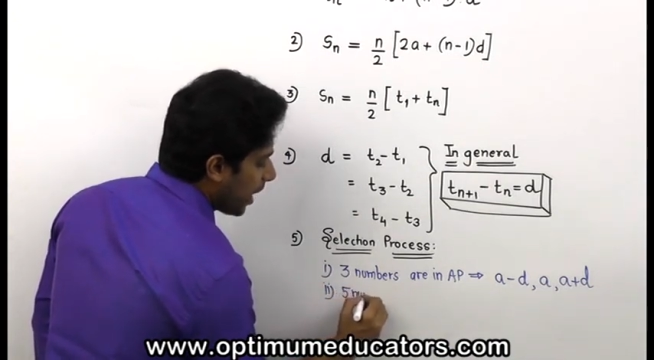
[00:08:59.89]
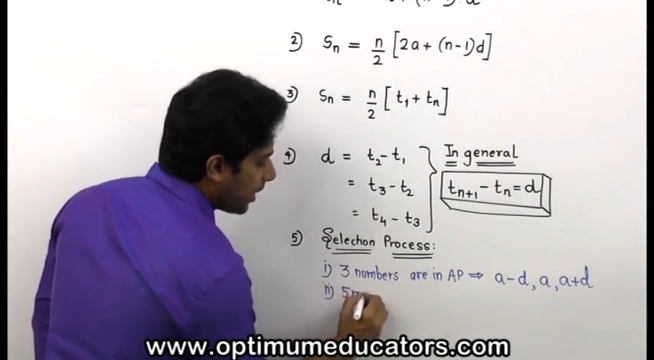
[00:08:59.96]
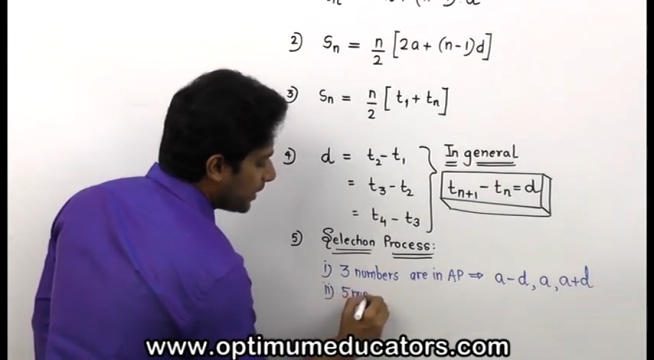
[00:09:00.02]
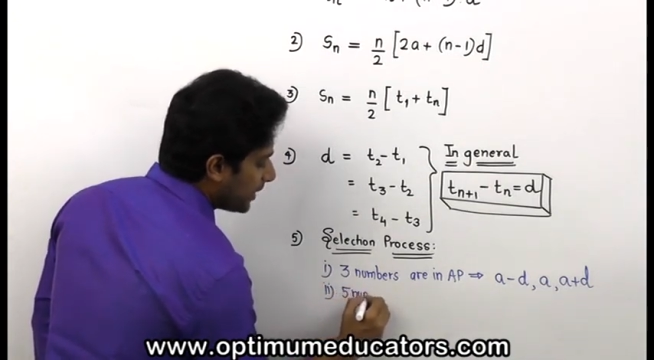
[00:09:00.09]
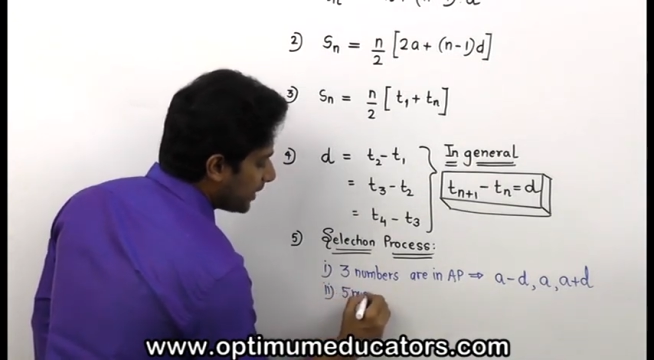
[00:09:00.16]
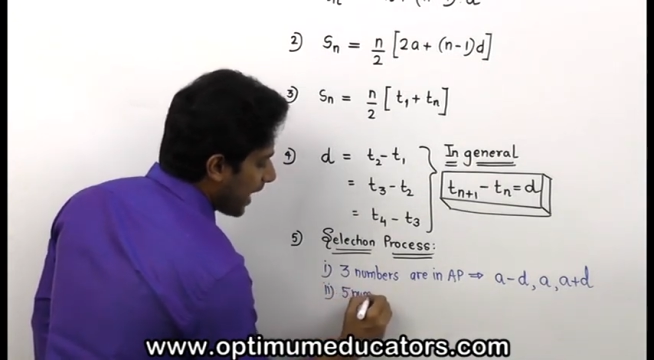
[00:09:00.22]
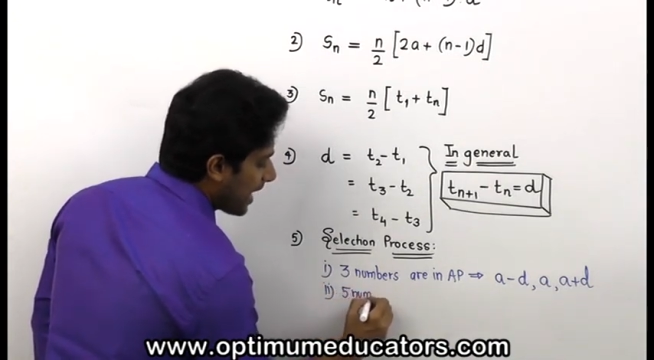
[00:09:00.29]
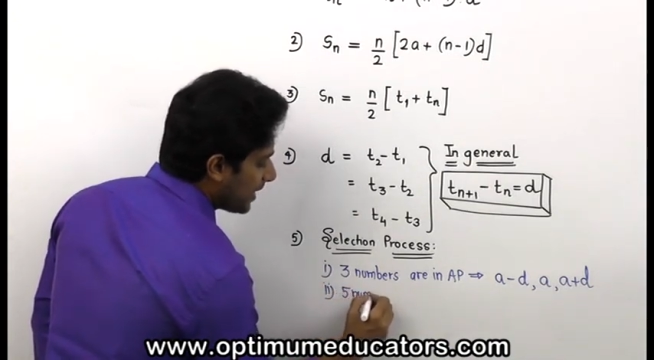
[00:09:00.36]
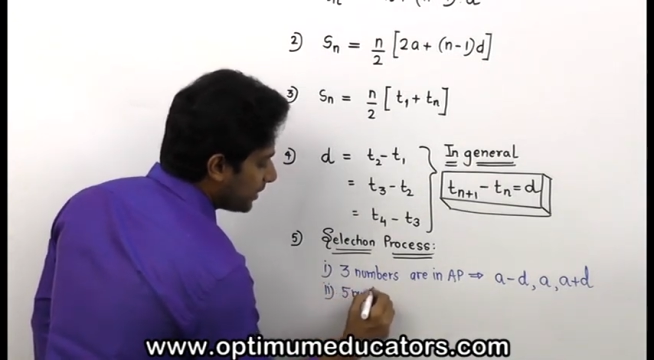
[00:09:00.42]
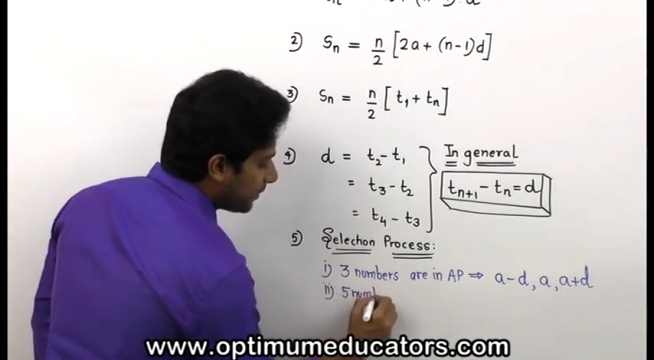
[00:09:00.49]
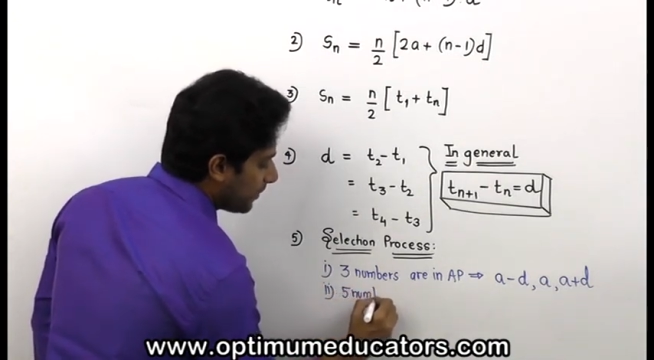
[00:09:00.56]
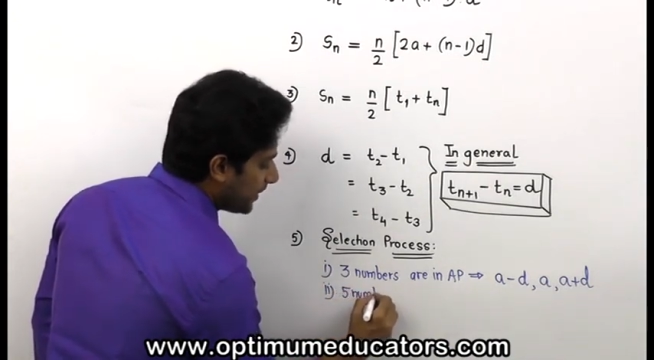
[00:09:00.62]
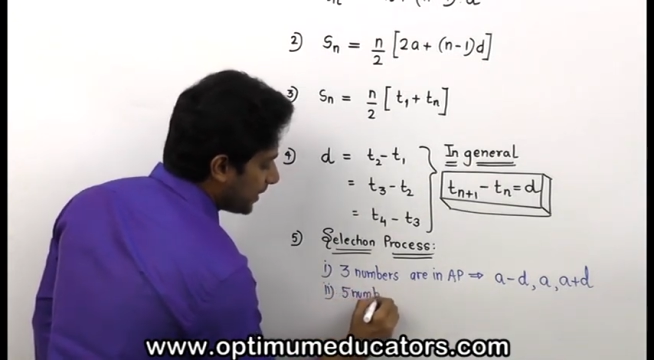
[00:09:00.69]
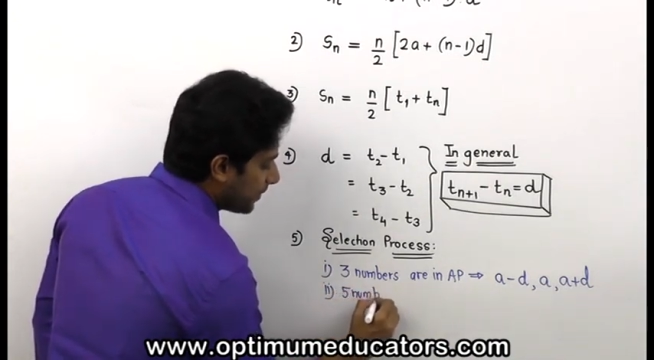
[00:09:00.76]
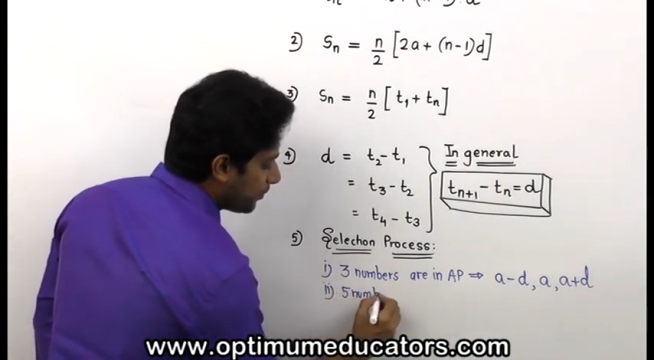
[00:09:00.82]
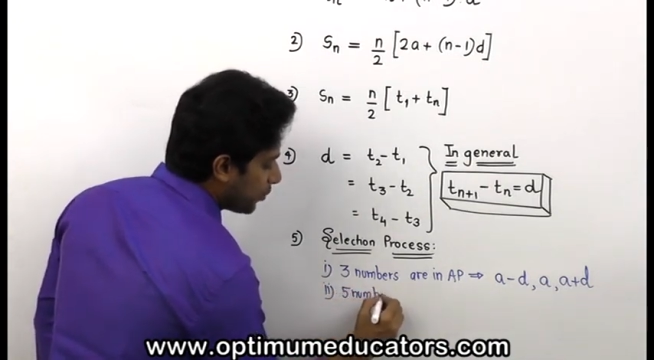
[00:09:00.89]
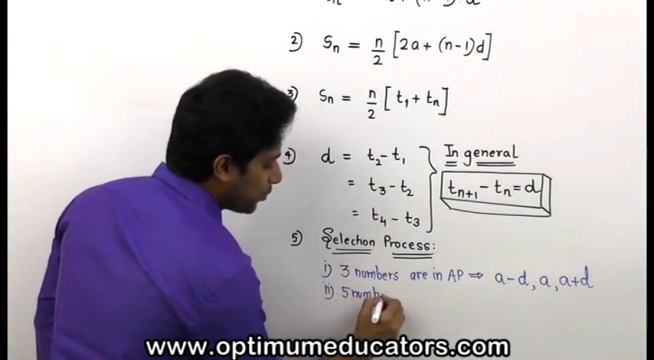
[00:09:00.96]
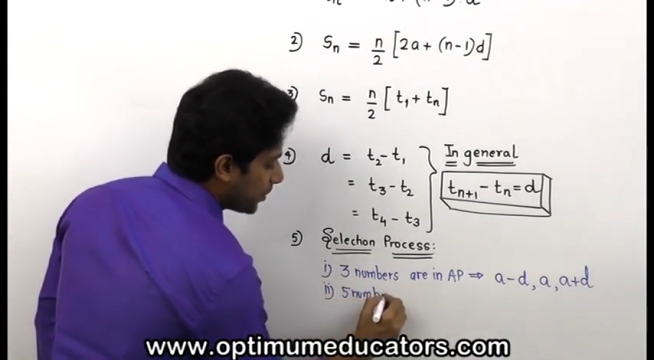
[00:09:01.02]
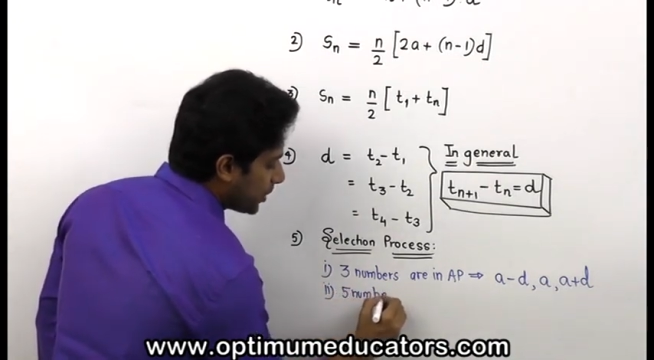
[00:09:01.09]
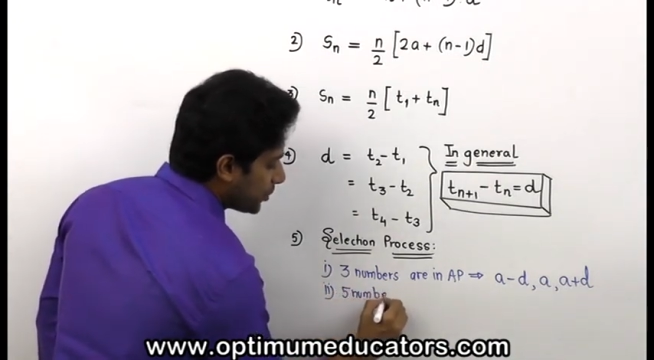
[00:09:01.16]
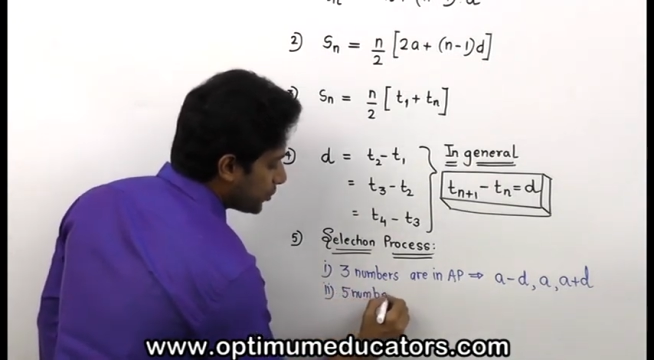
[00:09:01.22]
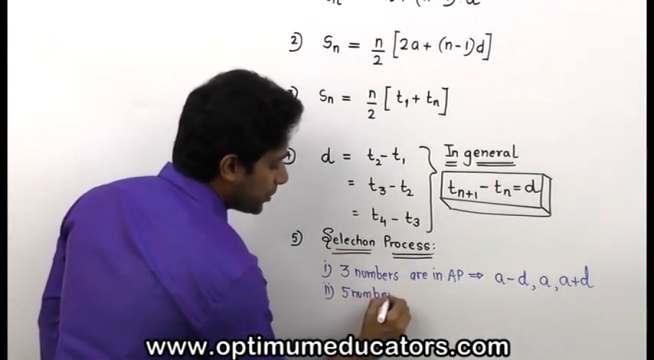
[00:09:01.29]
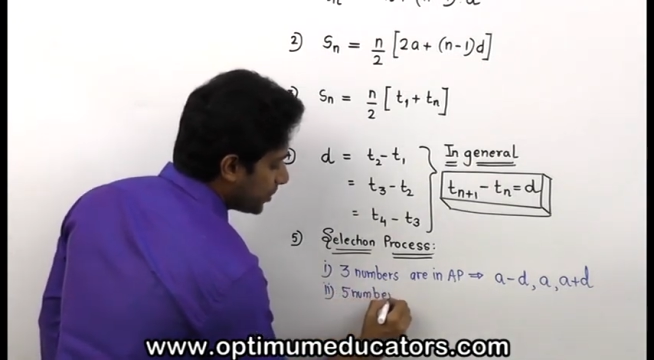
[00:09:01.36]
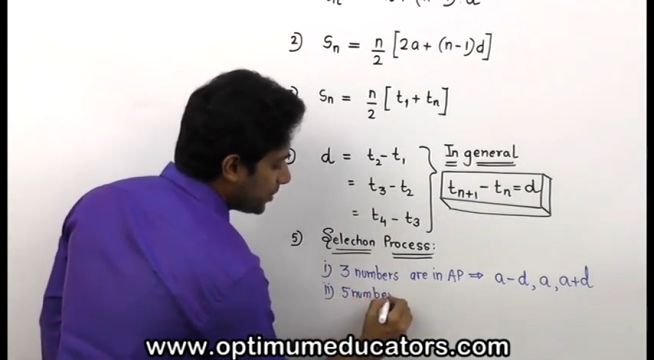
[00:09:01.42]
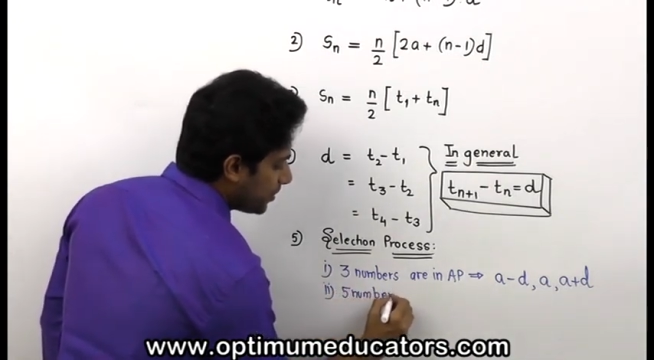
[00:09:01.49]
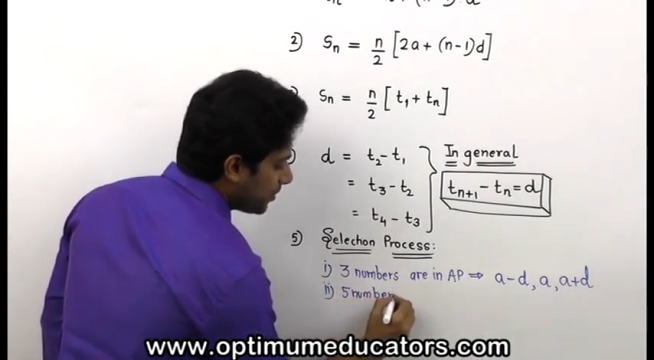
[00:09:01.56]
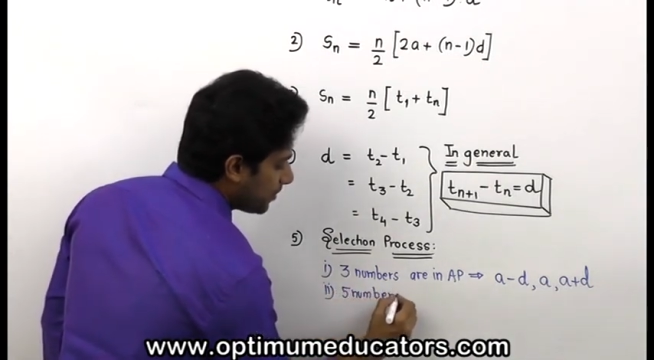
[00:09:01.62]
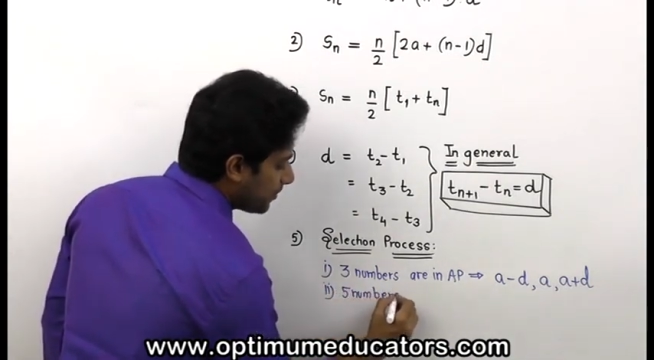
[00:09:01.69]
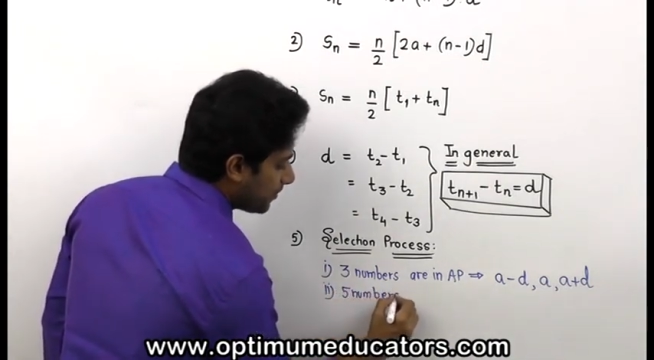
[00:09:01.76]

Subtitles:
are in arithmetic progression,